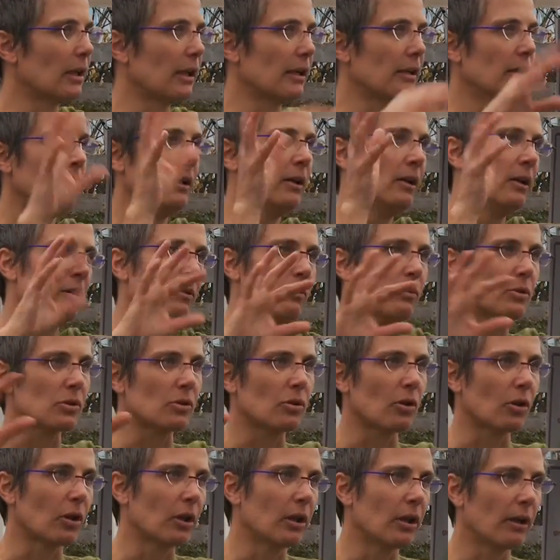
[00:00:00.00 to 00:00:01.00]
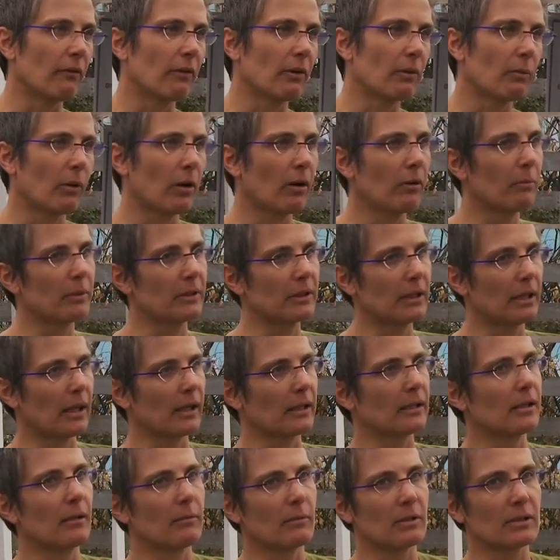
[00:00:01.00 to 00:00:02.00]
I was cooking everywhere. But then
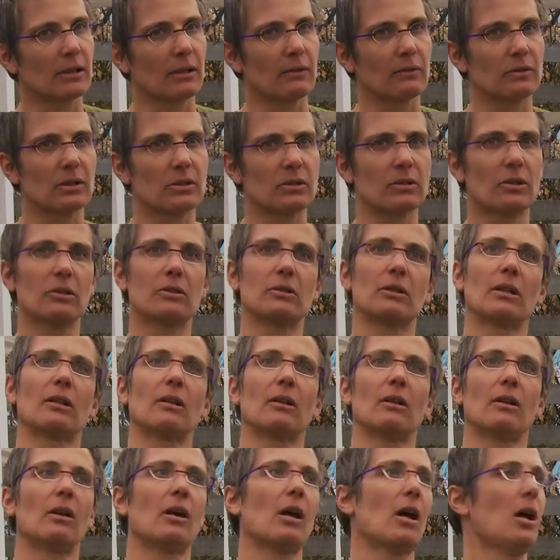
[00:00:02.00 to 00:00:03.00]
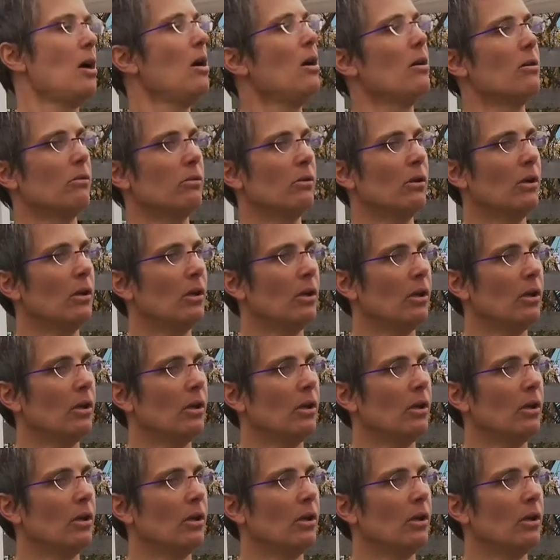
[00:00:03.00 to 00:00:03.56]
I came to San Francisco, it's like, oh.